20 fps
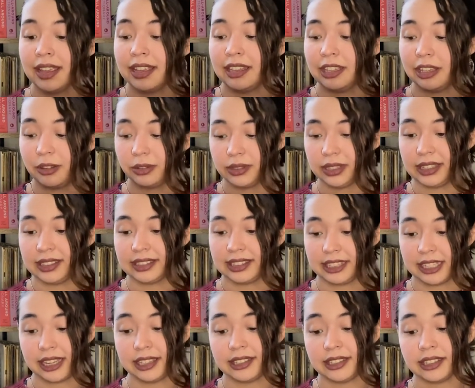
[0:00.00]
using
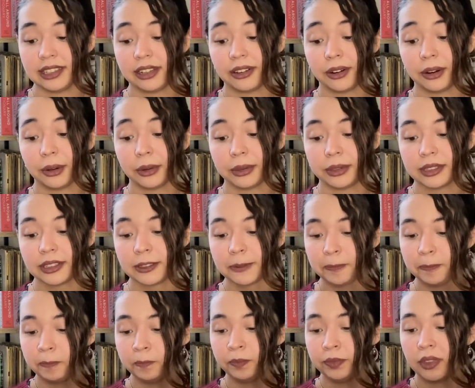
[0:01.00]
size zeros
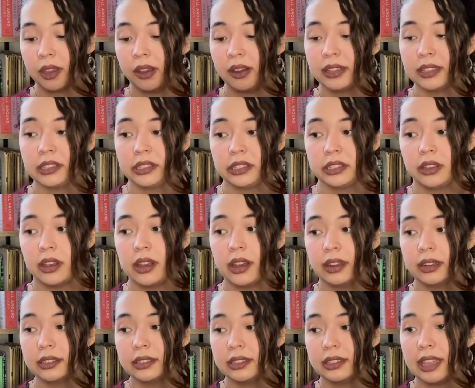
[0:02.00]
on
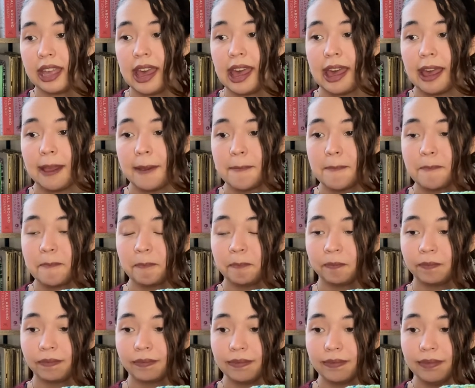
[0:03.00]
socks that
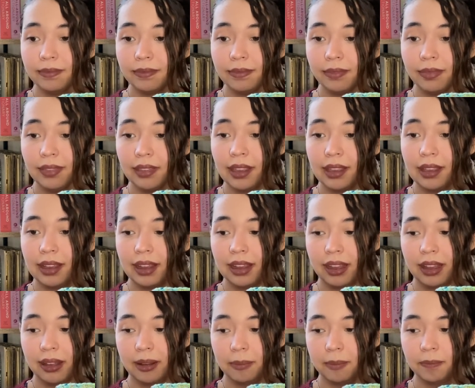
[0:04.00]

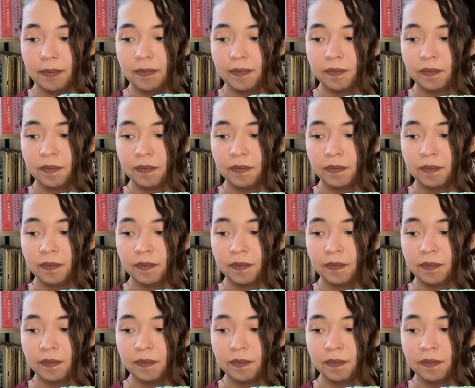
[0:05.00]
um,